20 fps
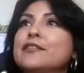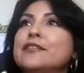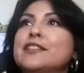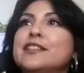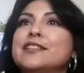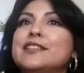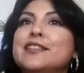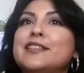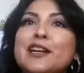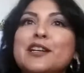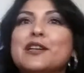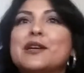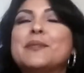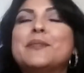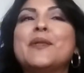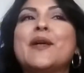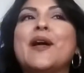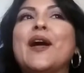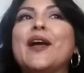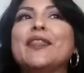just stock
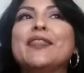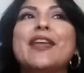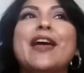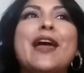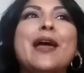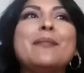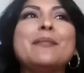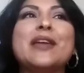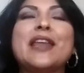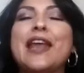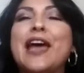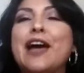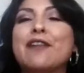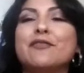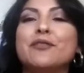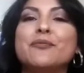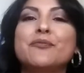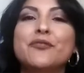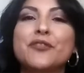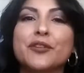up on them and
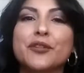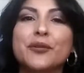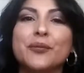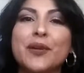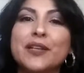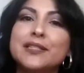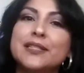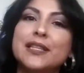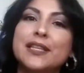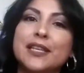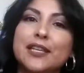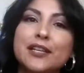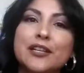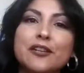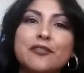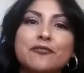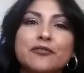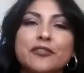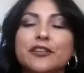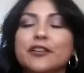have them for the rest of the
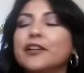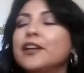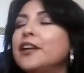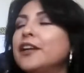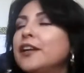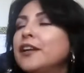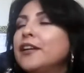year for